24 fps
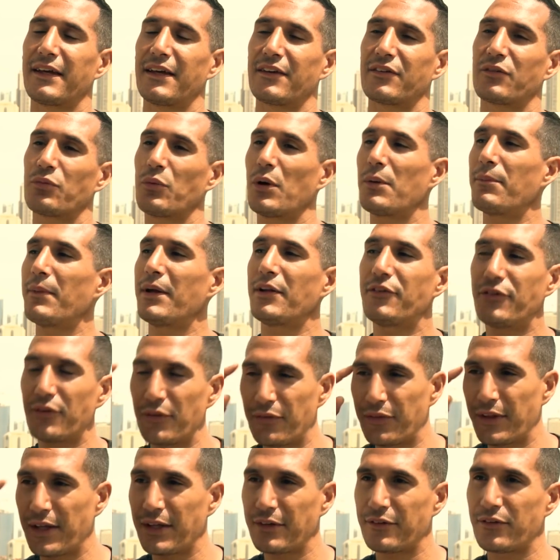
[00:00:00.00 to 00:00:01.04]
this? What made
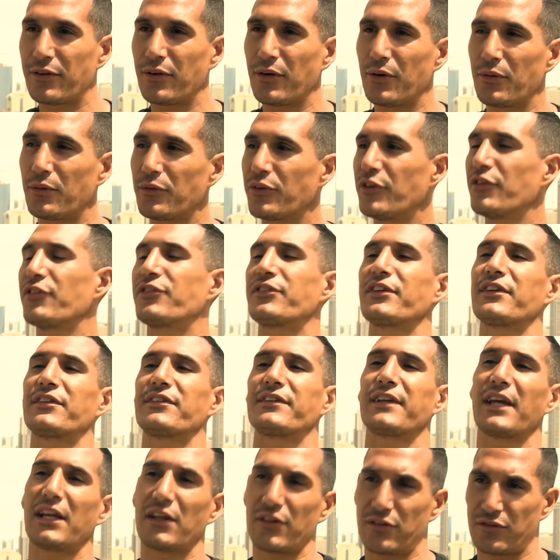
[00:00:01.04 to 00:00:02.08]
you think to use
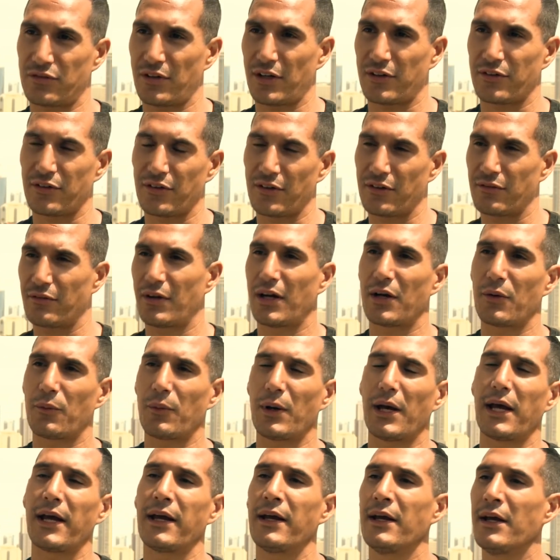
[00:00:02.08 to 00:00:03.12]
this data structure right
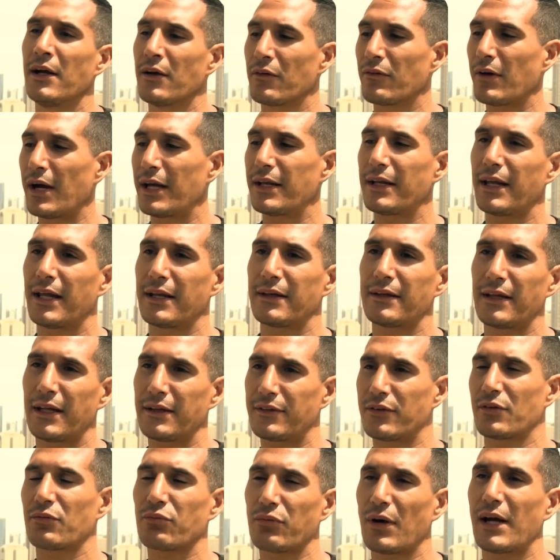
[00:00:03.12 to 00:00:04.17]
away, right, and,
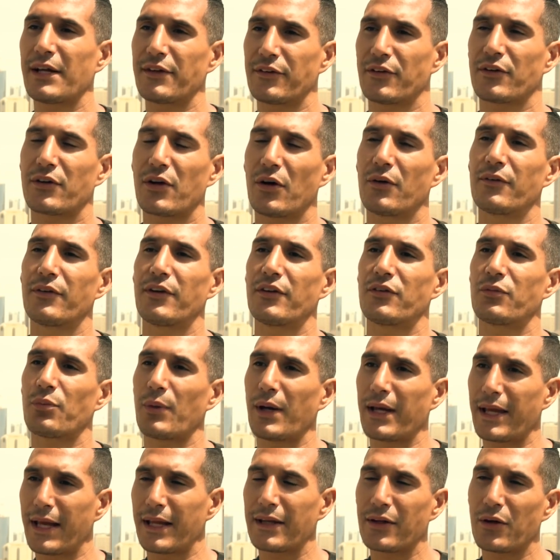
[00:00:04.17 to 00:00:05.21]
and to write your code this
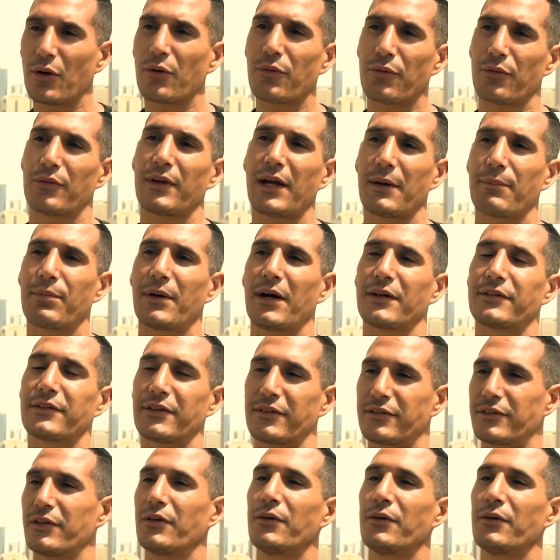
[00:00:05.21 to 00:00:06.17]
way and go through that process?